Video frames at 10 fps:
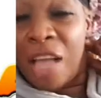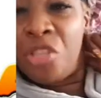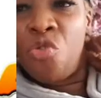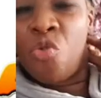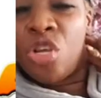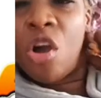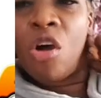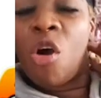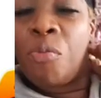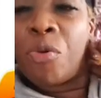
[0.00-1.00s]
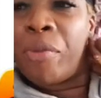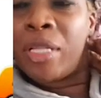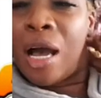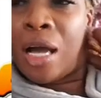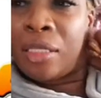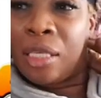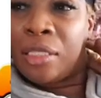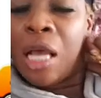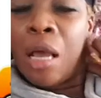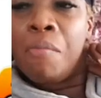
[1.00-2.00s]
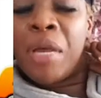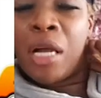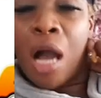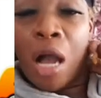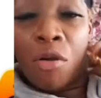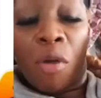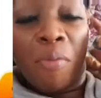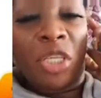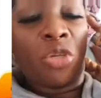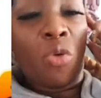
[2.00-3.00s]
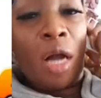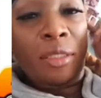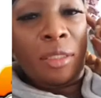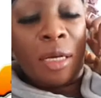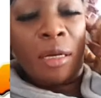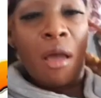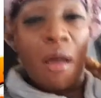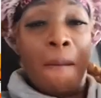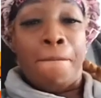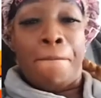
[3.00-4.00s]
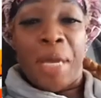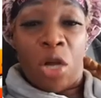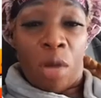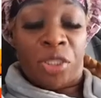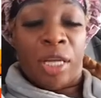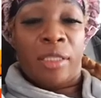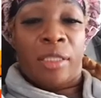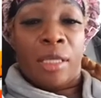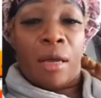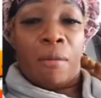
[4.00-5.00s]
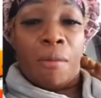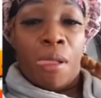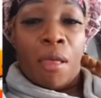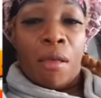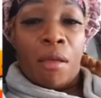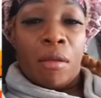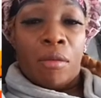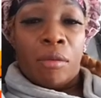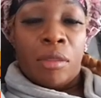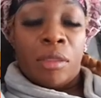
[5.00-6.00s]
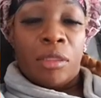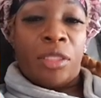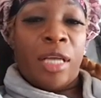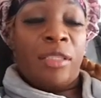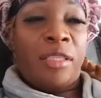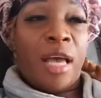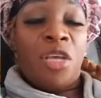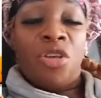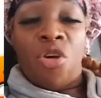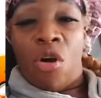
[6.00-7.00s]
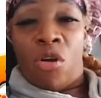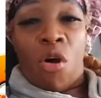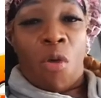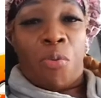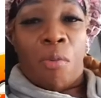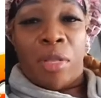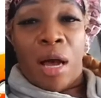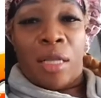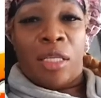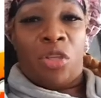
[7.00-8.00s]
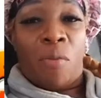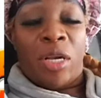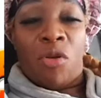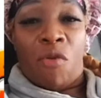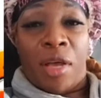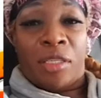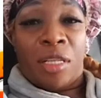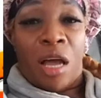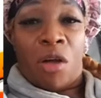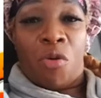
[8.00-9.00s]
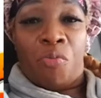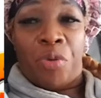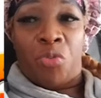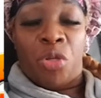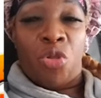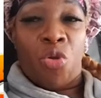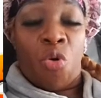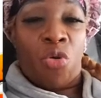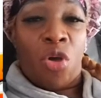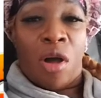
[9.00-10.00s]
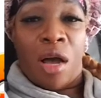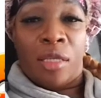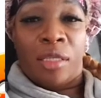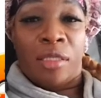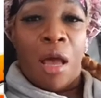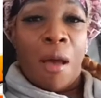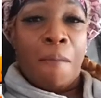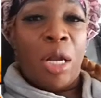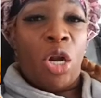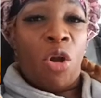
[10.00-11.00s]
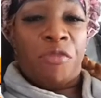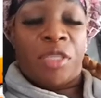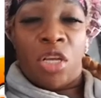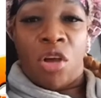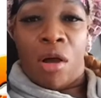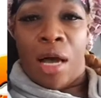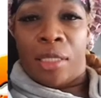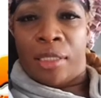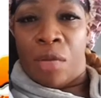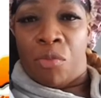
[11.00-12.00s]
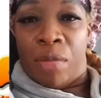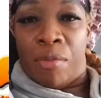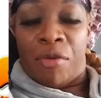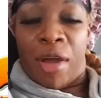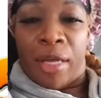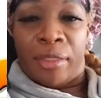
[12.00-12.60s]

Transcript: a new young upcoming artist, well, do our thing. Big up Shenseea. Shenseea, young upcoming artist. Nobody over here is not compete with no young artist. Me love see the young artists. marry. You